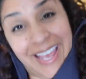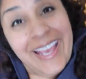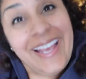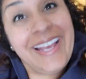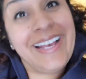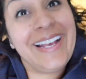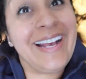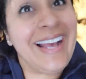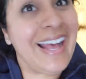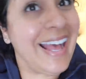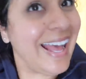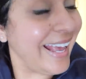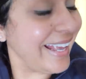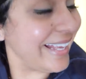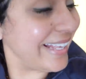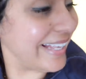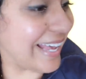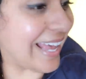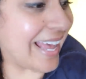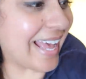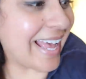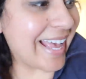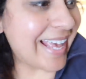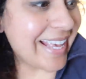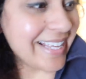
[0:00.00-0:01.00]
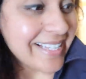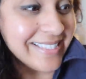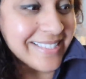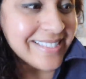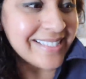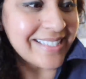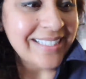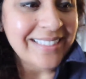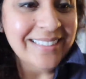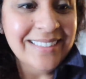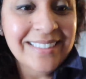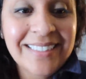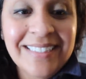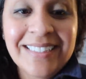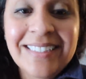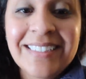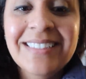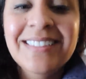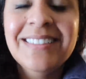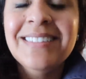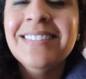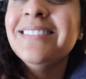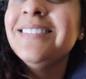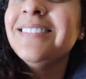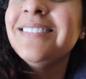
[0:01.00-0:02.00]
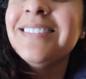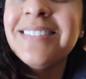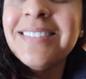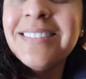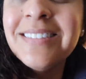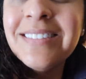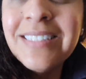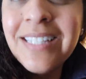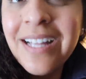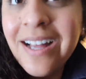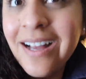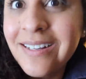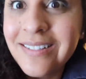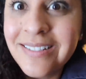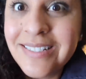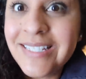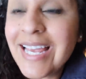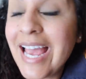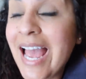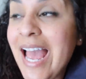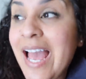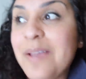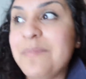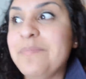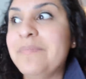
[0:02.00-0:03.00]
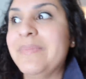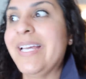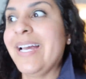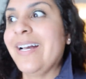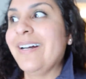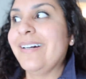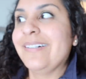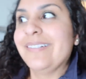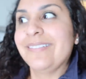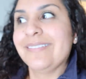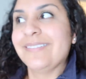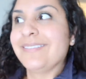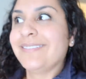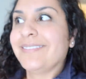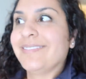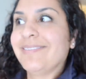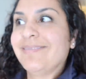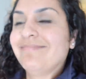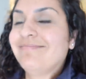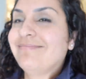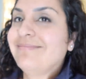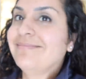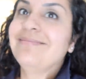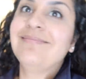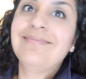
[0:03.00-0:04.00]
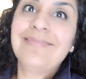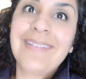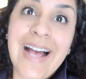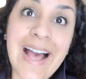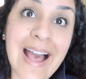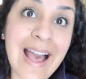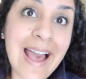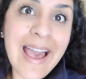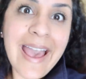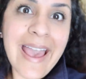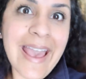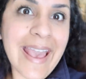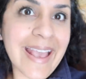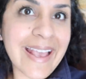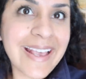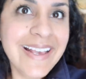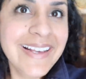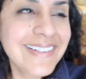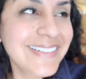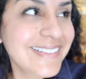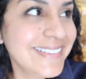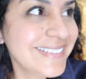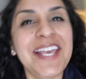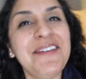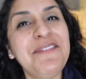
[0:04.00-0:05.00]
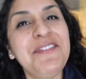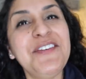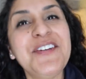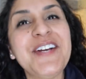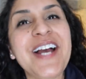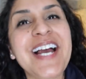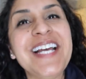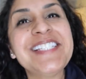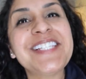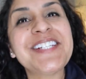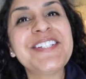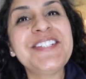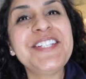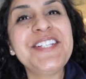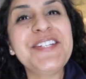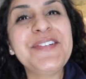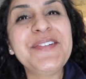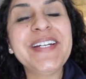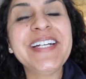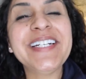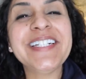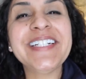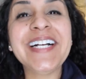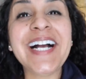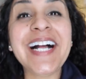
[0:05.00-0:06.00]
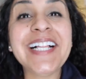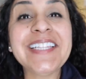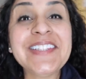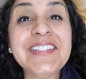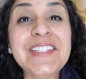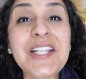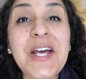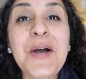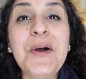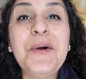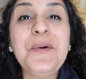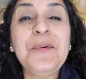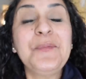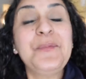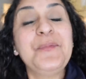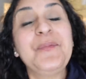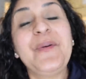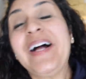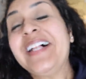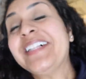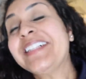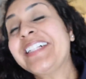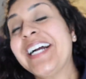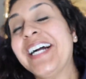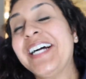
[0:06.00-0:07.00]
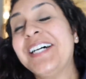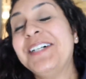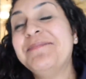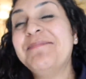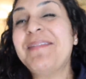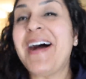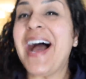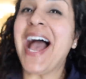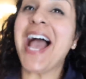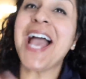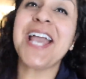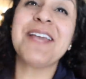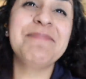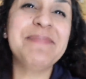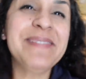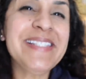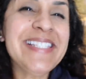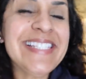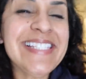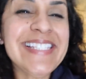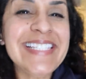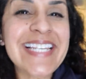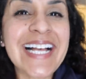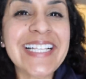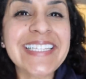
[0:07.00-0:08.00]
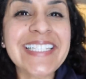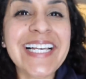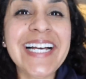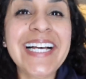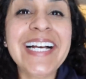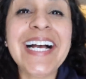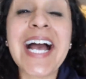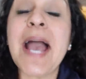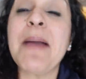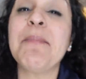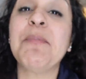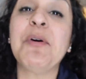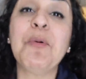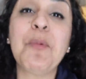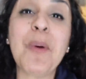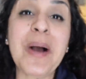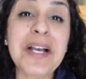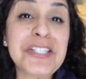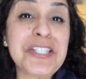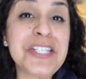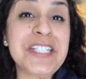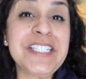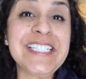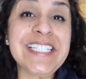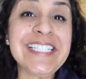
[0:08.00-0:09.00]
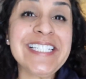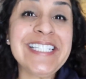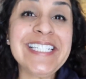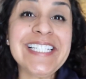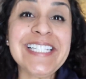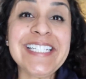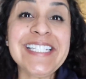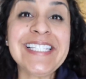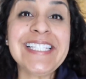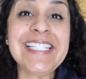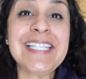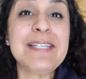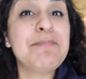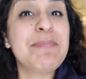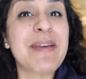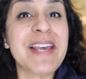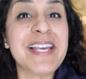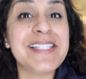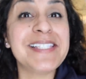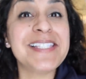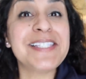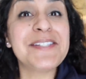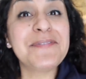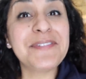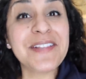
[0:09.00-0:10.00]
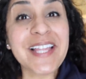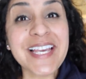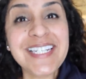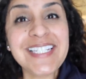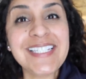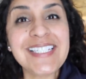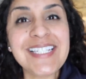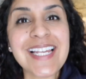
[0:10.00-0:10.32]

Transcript: Hey, hi guys. Long time no hi. If you guys are new here, hello, welcome. I'm Stella. I'm a Washington, D C based flight